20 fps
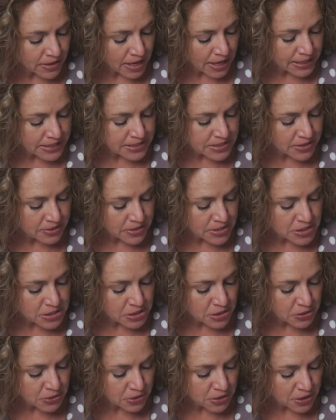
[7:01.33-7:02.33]
a line to the
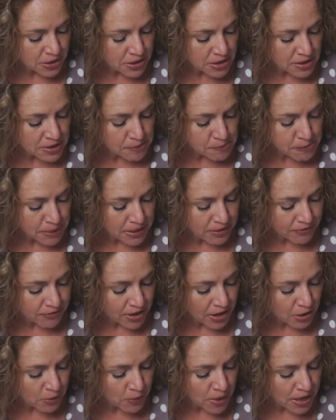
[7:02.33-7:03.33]
scooter, bid
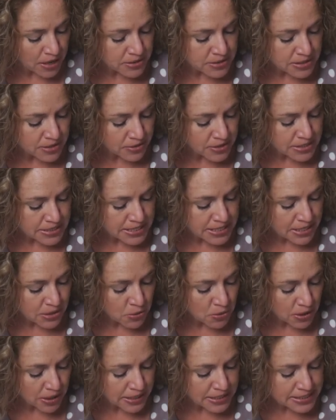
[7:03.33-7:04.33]
farewell to the
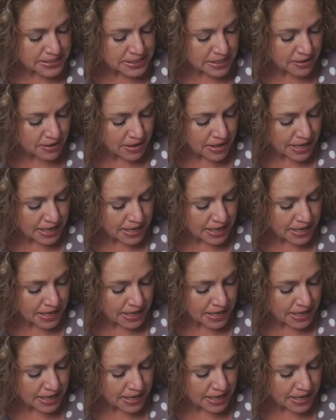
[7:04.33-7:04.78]
decoys,